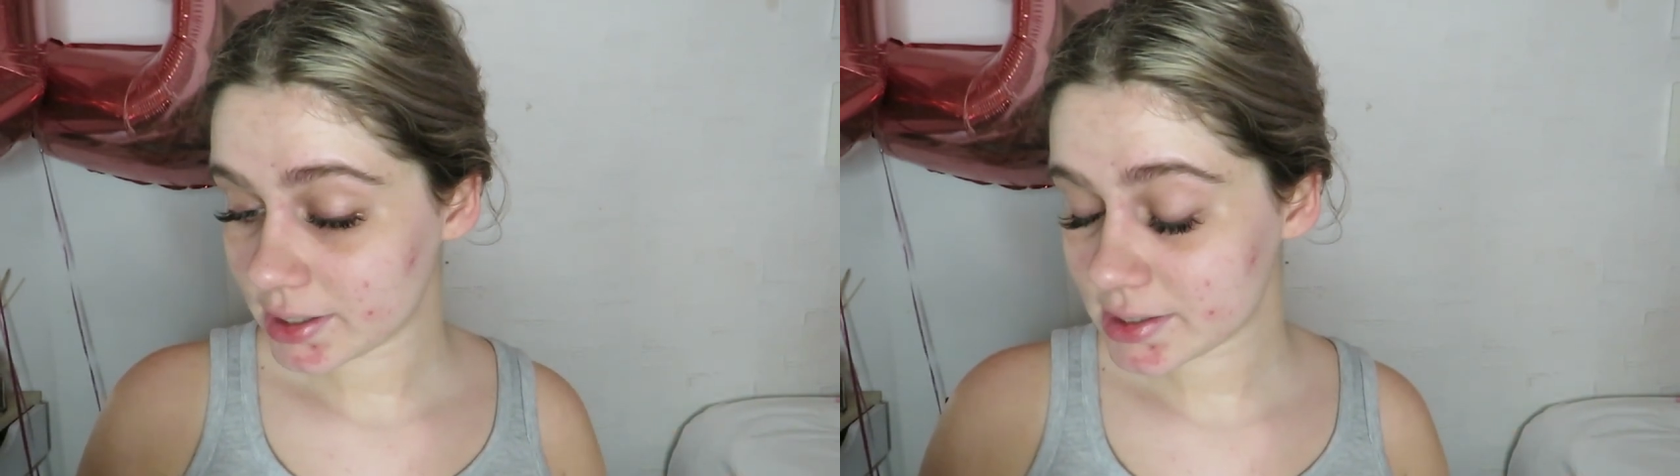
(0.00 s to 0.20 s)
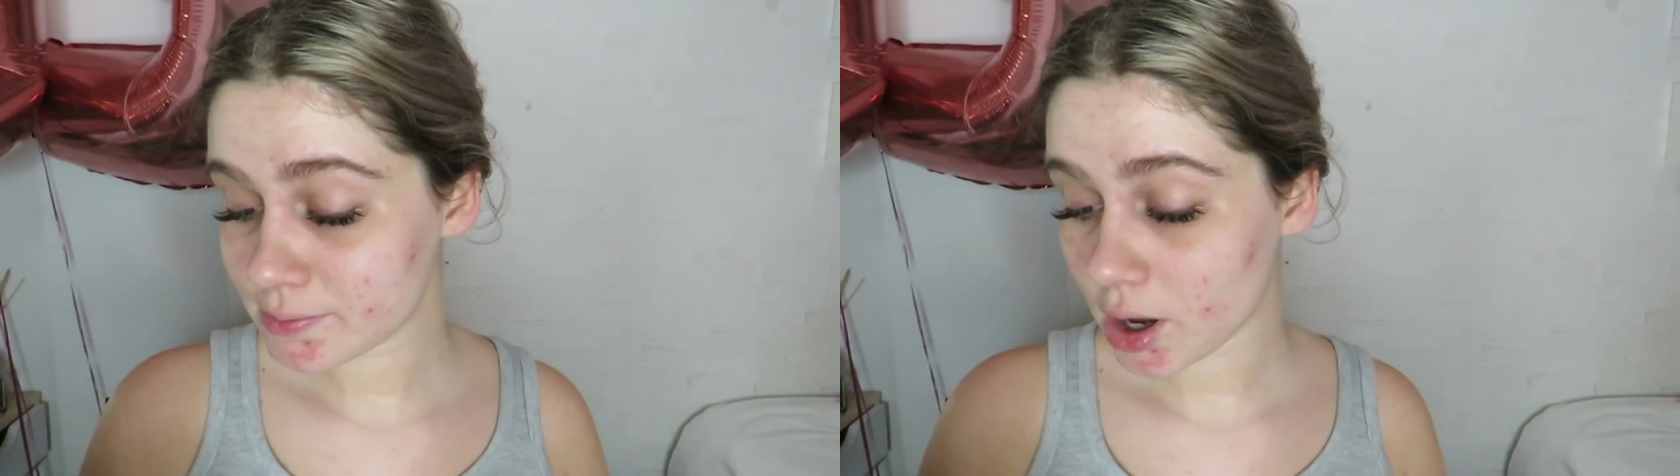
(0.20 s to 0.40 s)

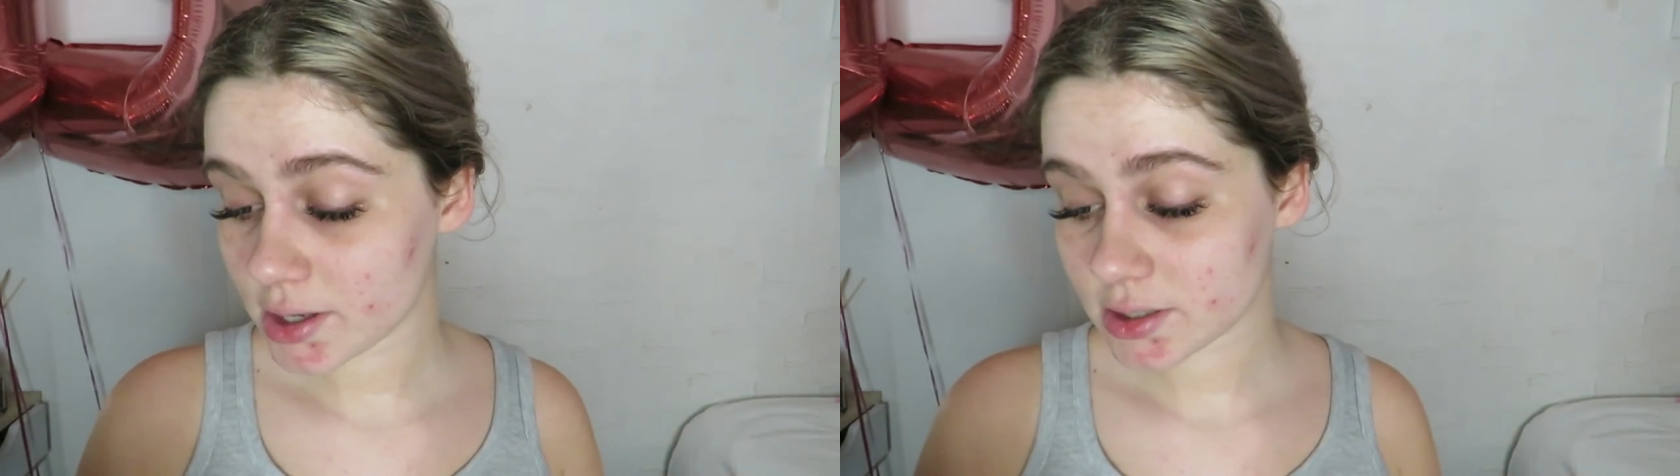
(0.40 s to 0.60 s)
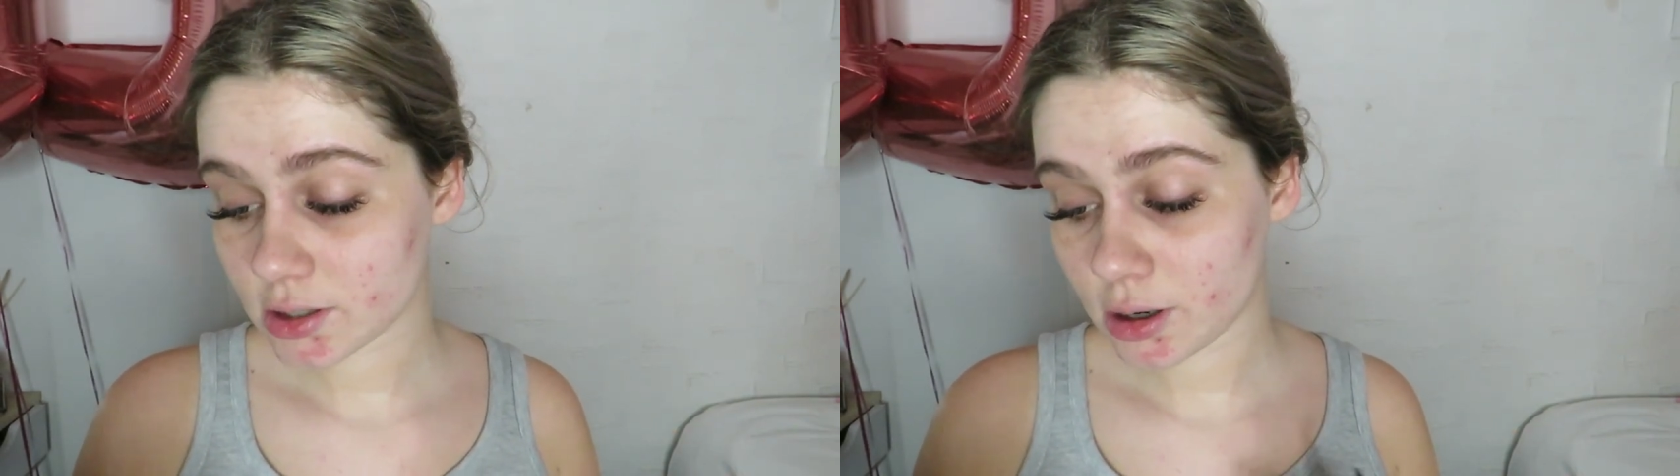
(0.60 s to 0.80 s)
This
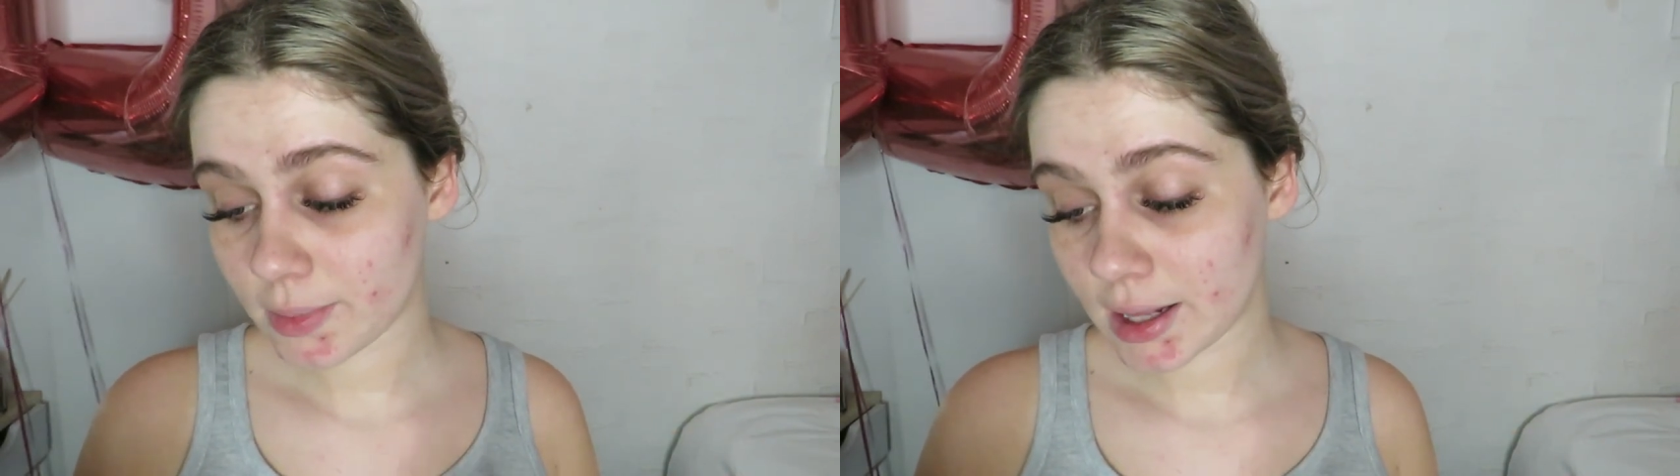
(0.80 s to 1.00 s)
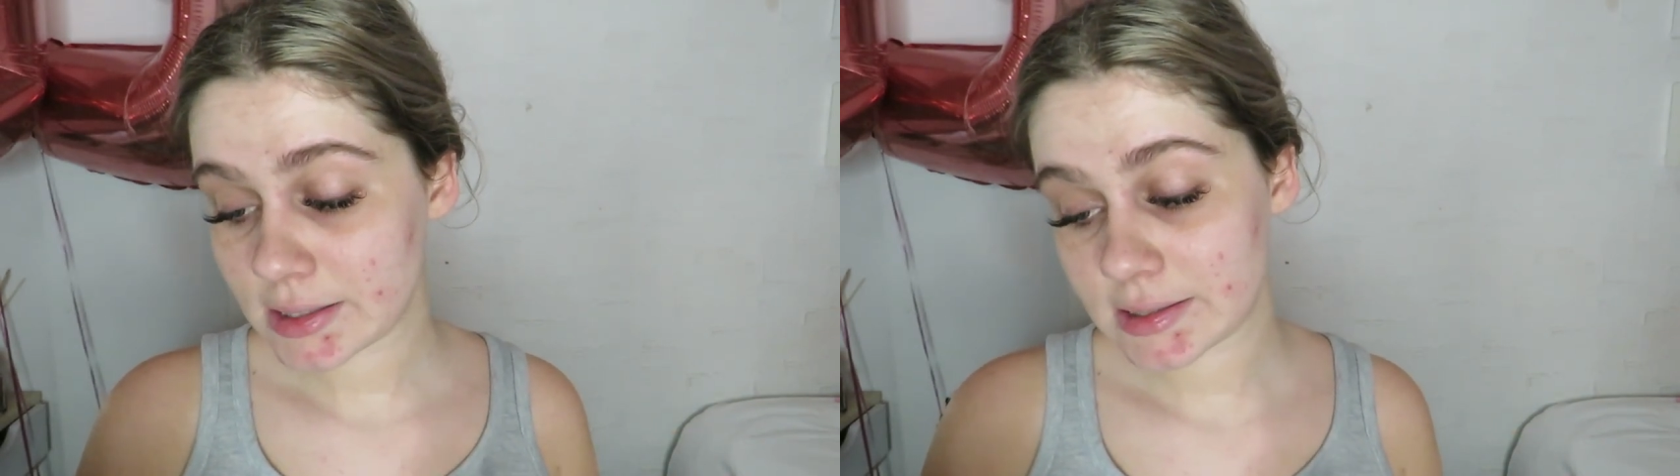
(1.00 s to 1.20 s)
mask
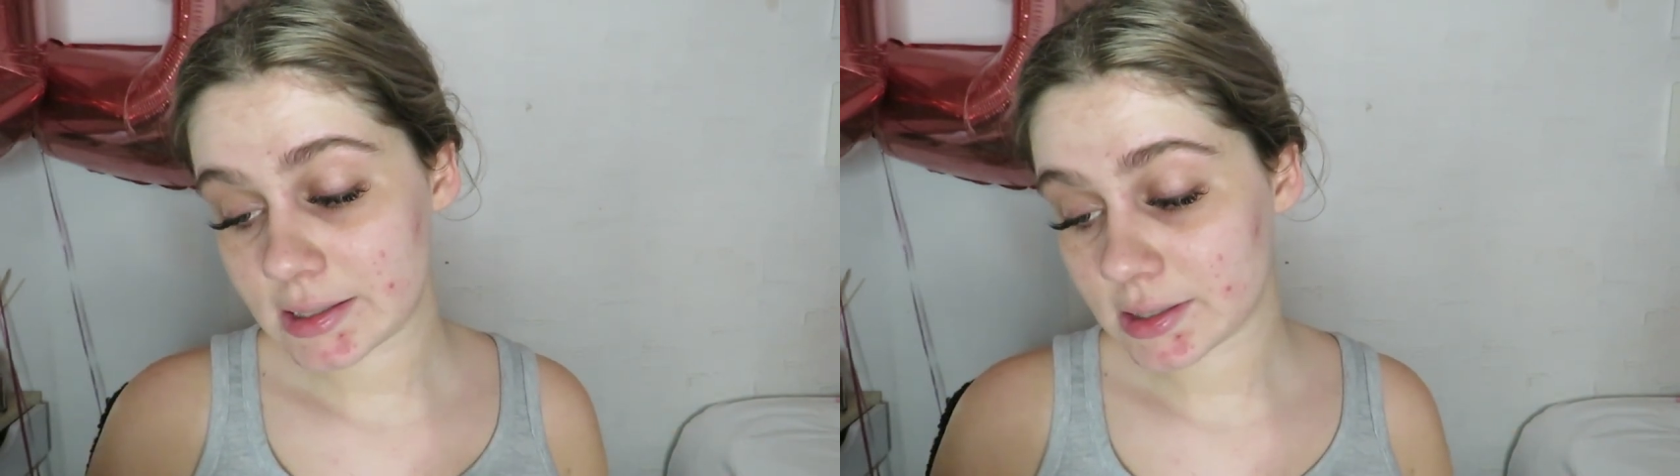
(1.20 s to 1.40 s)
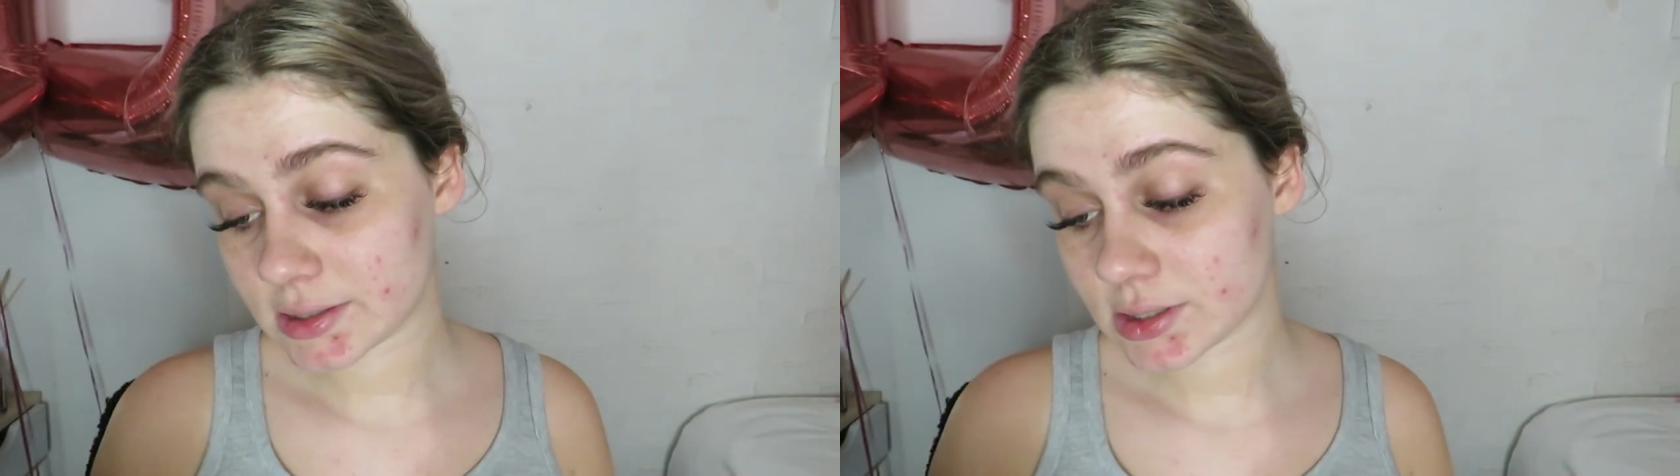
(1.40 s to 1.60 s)
combines
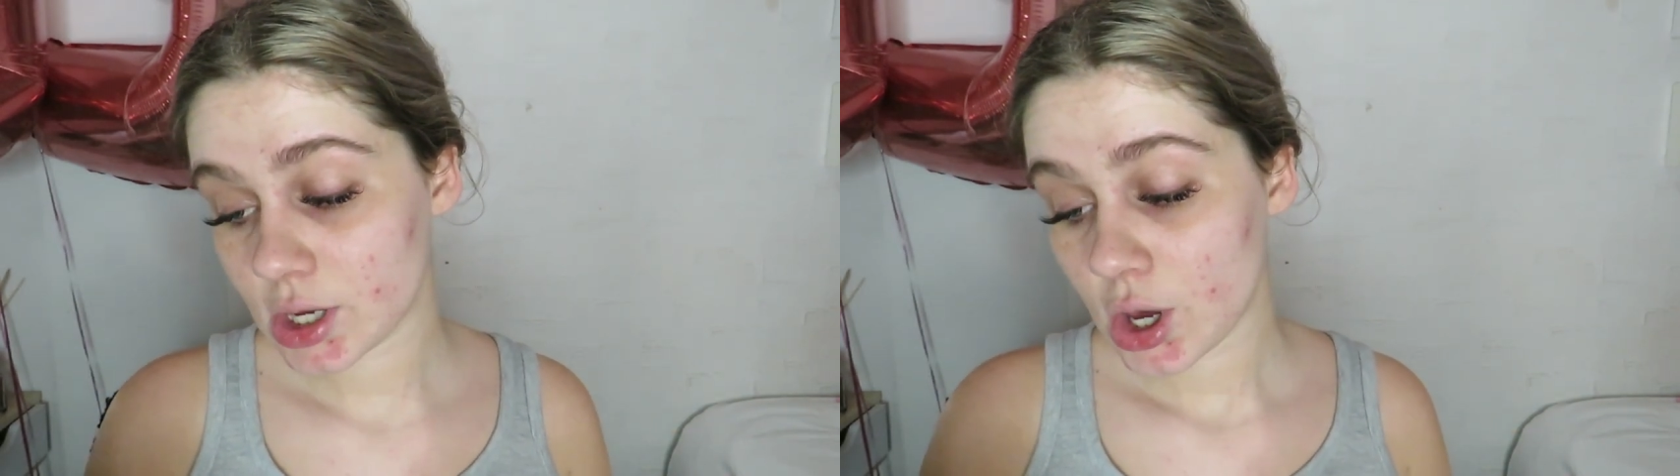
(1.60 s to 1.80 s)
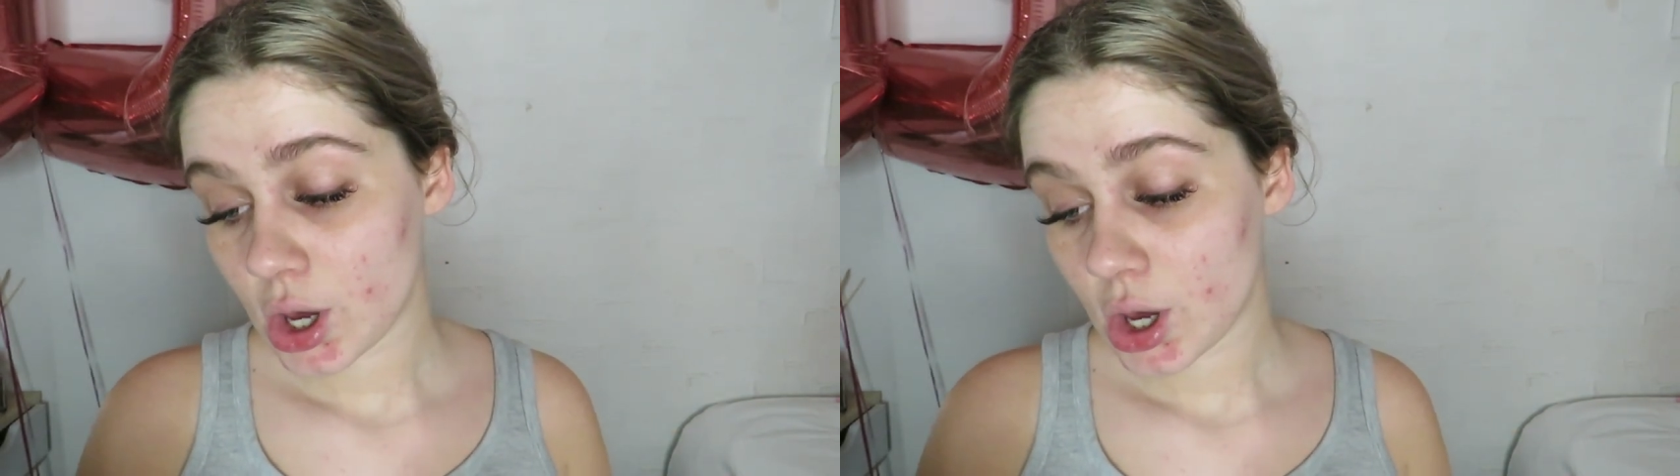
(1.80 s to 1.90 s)
this